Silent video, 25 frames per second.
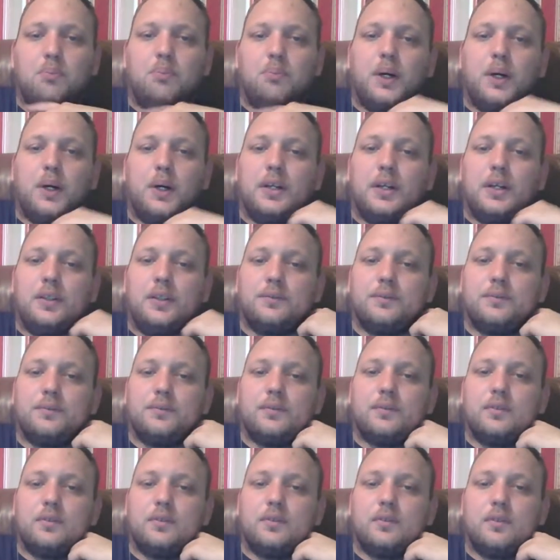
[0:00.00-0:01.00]
but
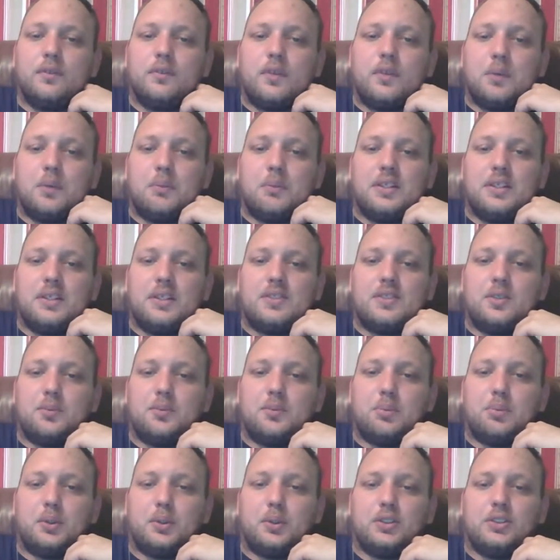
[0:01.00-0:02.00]
I might
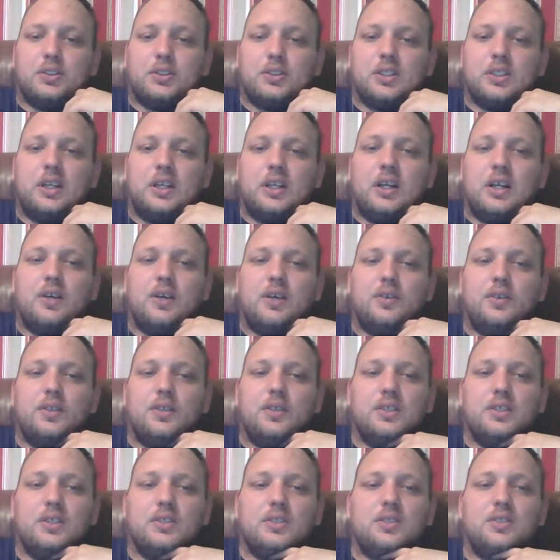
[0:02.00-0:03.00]
still purchase it. How
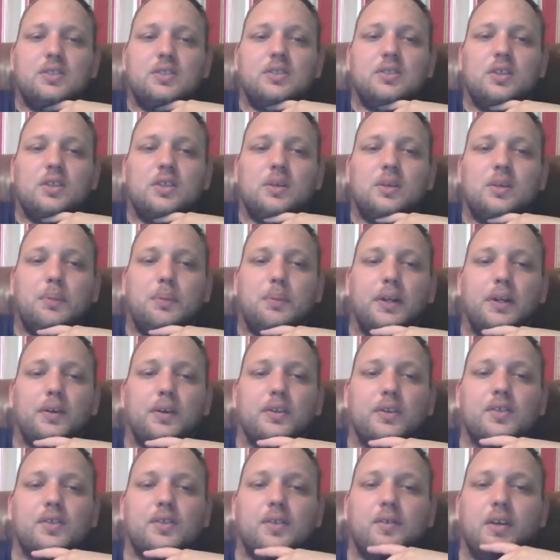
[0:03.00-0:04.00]
does
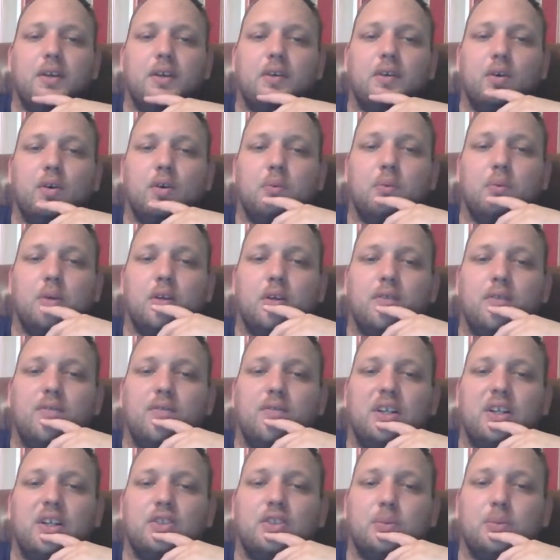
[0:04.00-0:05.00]
appearance of a Chromebook
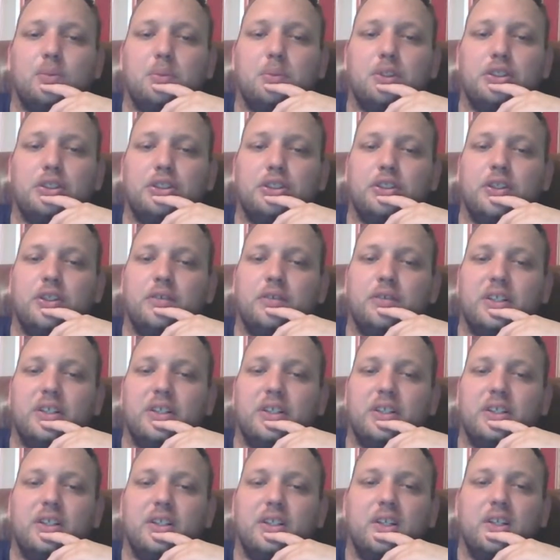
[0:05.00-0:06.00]
affect your opinion of
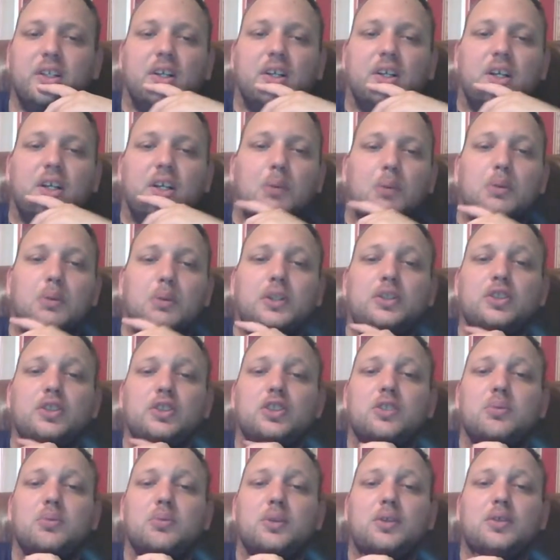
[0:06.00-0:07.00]
it? I'm
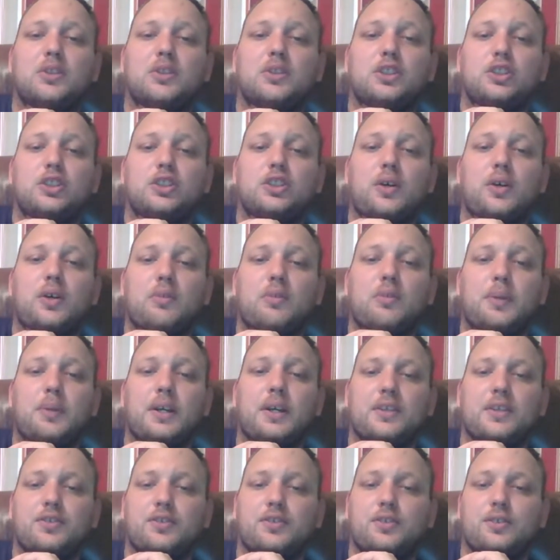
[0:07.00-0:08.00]
interested because you have a
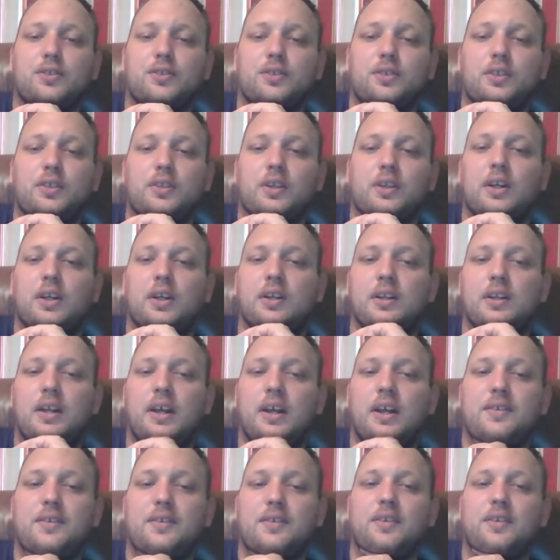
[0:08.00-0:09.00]
Pixel, and
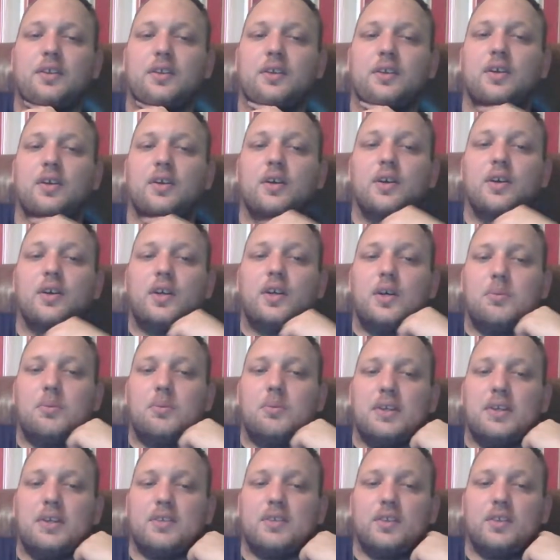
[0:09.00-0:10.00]
that has the
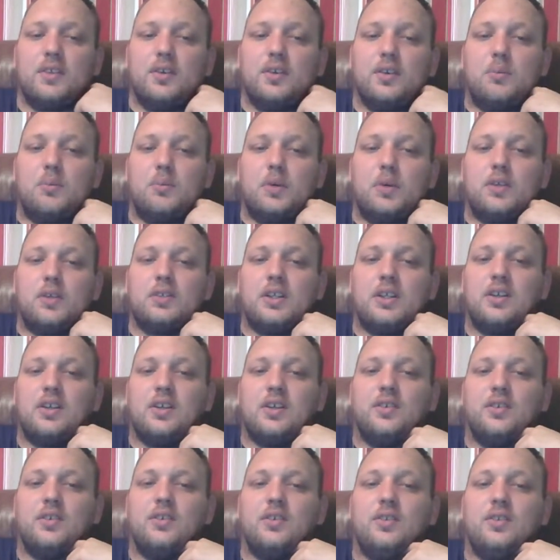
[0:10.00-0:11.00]
amazing little
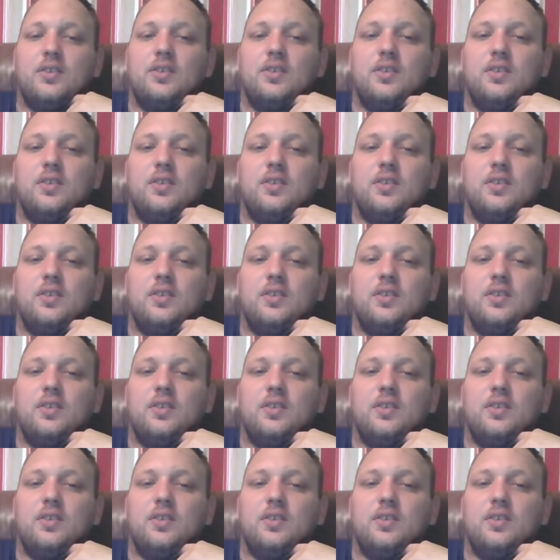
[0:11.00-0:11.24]
multicolored